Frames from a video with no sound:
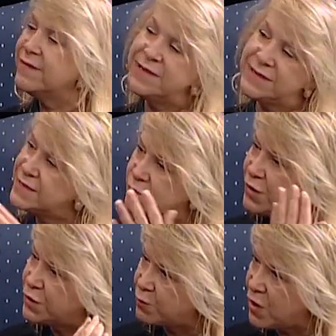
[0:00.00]
this is
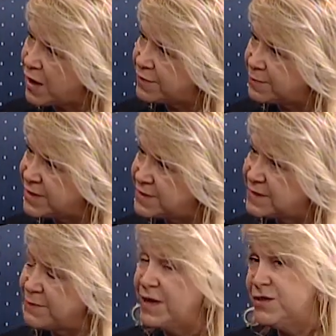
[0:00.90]
what your problem is.
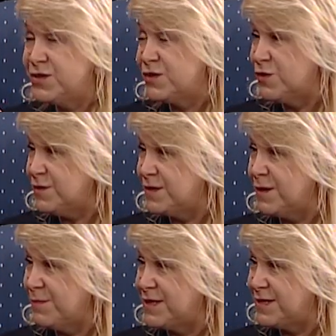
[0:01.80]
I mean, I just learned
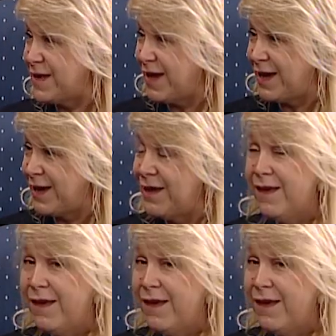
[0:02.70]
something today.